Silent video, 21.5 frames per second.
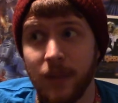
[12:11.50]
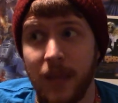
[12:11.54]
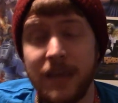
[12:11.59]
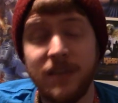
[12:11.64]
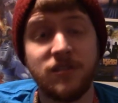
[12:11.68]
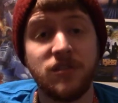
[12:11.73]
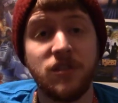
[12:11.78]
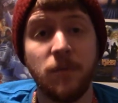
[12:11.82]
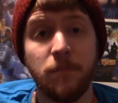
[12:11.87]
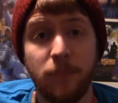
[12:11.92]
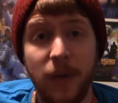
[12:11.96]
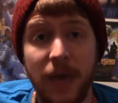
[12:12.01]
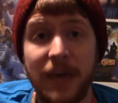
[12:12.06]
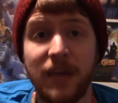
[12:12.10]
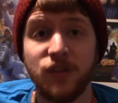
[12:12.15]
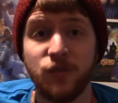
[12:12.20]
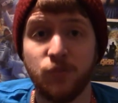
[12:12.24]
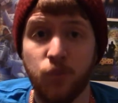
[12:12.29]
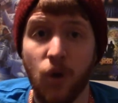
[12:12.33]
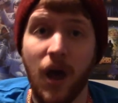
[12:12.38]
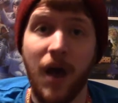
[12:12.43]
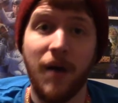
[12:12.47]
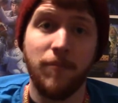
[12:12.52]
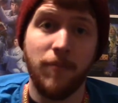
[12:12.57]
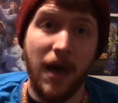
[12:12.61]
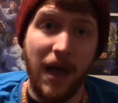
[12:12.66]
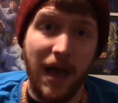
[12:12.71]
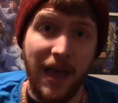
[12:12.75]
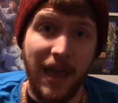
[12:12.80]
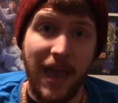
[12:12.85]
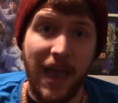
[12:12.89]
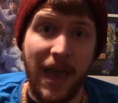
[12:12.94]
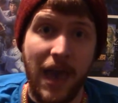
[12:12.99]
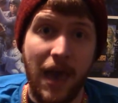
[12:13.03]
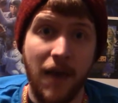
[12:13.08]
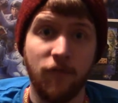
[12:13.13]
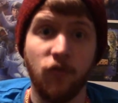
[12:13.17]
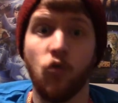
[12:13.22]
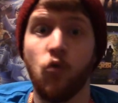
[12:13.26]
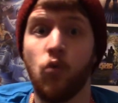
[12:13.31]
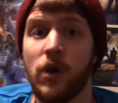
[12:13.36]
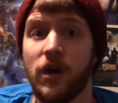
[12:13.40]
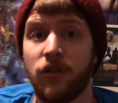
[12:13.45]
is the biggest problem I
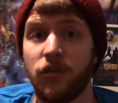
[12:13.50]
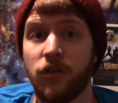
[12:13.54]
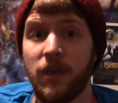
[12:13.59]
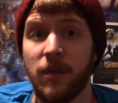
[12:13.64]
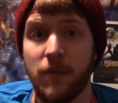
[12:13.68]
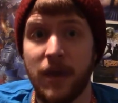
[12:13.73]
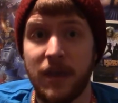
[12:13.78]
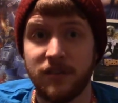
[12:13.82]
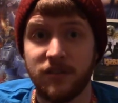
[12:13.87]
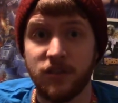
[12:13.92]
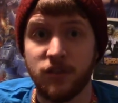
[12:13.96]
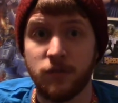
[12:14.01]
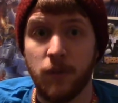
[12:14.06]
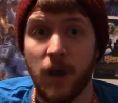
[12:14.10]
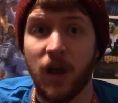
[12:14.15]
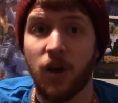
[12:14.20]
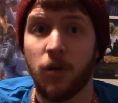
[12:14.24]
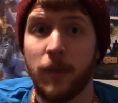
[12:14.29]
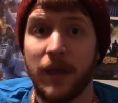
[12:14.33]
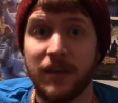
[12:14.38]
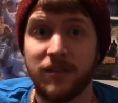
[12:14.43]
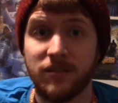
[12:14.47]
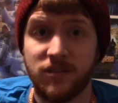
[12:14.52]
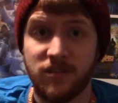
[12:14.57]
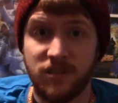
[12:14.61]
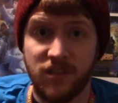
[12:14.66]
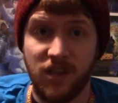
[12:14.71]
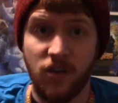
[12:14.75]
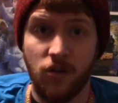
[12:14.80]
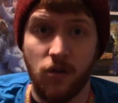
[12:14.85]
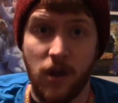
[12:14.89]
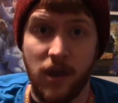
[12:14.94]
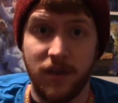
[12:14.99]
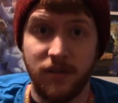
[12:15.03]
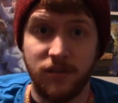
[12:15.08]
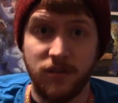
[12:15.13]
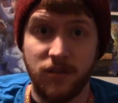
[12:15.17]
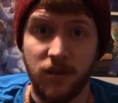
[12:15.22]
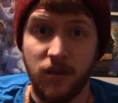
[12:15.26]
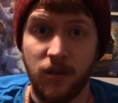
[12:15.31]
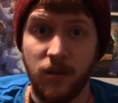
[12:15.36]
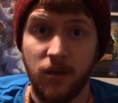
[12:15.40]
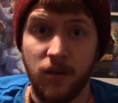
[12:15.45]
have with the Amazing Spider-Man
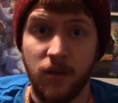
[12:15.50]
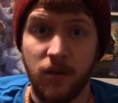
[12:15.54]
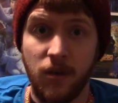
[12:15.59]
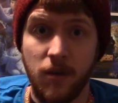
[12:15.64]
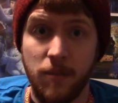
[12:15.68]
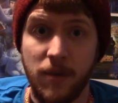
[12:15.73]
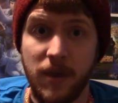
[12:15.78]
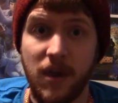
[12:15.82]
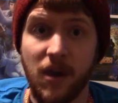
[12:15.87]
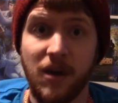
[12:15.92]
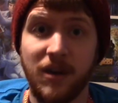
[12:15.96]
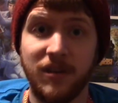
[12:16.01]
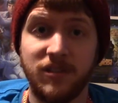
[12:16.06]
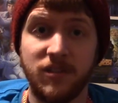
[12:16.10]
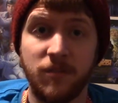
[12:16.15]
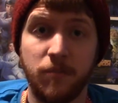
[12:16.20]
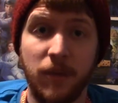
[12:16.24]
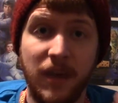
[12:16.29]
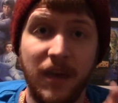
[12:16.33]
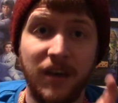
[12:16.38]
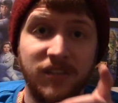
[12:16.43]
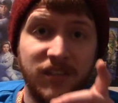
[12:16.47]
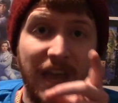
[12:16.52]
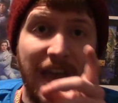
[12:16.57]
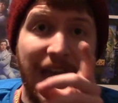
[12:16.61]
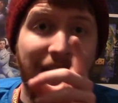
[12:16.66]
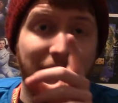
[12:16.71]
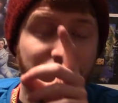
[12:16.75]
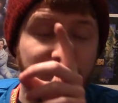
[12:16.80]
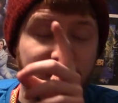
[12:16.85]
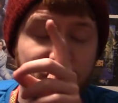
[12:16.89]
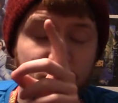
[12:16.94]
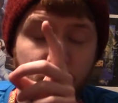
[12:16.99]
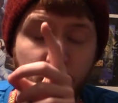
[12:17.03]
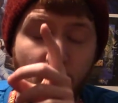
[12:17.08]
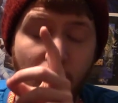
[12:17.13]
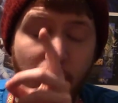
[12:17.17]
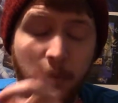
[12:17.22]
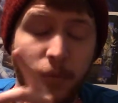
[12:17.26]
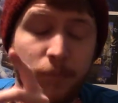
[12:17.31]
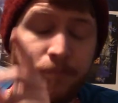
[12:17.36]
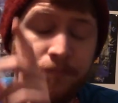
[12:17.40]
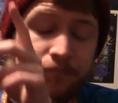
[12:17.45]
series. Because I have this
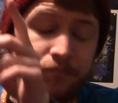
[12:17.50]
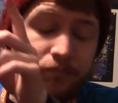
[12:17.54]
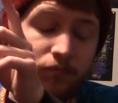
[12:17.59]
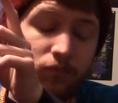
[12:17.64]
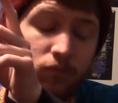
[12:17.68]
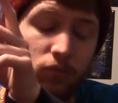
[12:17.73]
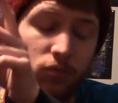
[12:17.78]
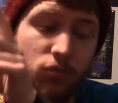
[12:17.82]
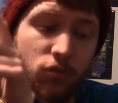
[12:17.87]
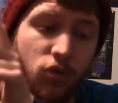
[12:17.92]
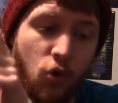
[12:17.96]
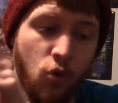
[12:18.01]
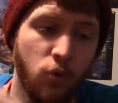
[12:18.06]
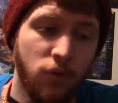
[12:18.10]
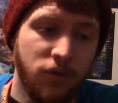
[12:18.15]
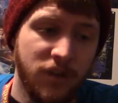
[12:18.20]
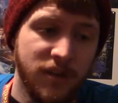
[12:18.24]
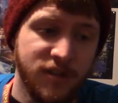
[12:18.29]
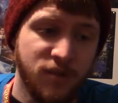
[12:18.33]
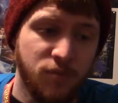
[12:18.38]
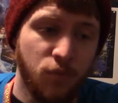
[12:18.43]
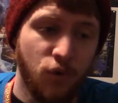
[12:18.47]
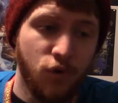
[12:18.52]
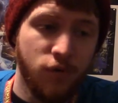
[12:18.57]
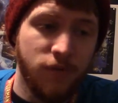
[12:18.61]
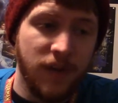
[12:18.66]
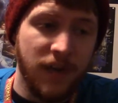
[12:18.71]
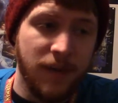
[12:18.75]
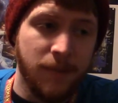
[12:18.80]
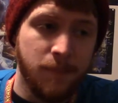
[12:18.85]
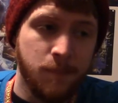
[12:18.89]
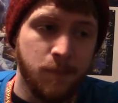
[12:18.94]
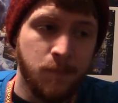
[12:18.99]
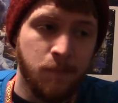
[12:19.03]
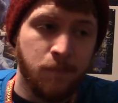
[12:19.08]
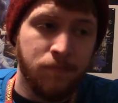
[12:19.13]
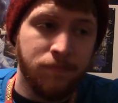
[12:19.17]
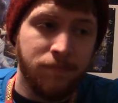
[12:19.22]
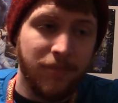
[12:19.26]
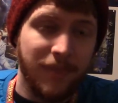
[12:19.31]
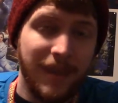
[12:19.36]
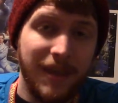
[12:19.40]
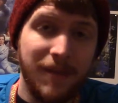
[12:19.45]
problem with this movie,
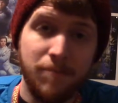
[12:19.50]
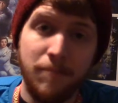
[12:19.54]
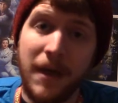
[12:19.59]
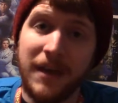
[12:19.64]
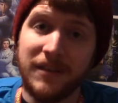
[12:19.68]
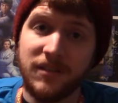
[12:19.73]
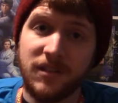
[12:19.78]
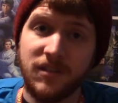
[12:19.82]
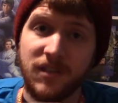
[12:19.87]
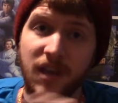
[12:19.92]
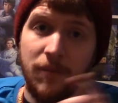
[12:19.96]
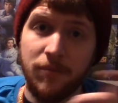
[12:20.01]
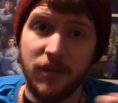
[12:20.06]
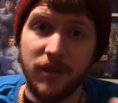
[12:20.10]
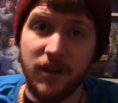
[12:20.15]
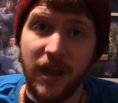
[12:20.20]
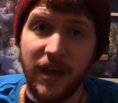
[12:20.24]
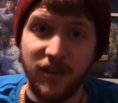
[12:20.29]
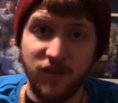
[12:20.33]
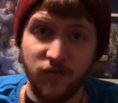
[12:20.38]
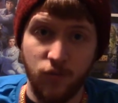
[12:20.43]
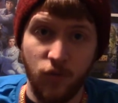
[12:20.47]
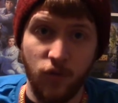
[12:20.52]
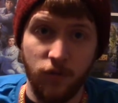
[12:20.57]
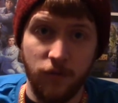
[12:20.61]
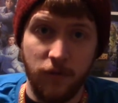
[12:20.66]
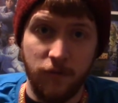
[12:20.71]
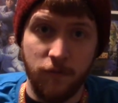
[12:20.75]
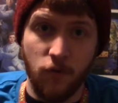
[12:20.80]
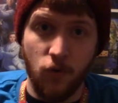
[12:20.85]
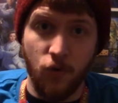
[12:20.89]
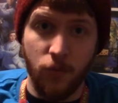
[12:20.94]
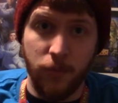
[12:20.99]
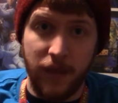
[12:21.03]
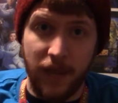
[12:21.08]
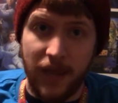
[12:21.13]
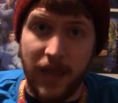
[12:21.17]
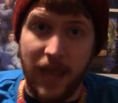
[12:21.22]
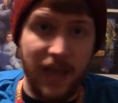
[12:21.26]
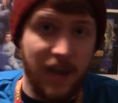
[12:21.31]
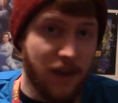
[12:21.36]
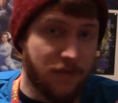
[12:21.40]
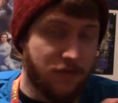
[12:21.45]
it messes up the next movie for me.
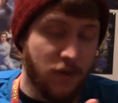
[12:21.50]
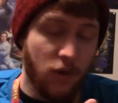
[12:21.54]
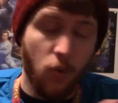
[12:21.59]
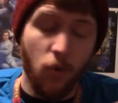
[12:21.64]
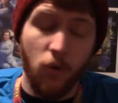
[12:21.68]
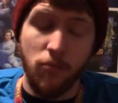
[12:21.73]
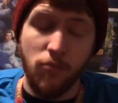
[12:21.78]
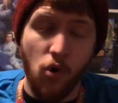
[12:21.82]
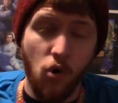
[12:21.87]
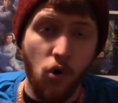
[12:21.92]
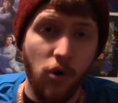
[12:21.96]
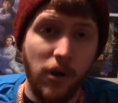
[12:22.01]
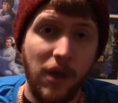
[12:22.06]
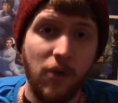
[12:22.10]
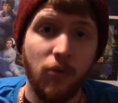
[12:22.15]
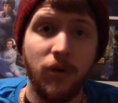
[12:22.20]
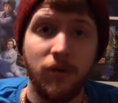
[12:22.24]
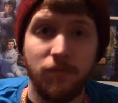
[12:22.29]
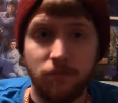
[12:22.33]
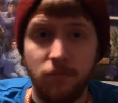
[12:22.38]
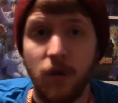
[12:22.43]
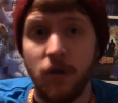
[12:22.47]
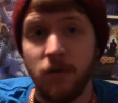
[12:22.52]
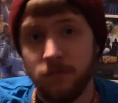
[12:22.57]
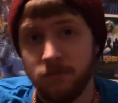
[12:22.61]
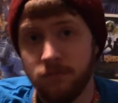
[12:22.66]
And if there were more, it would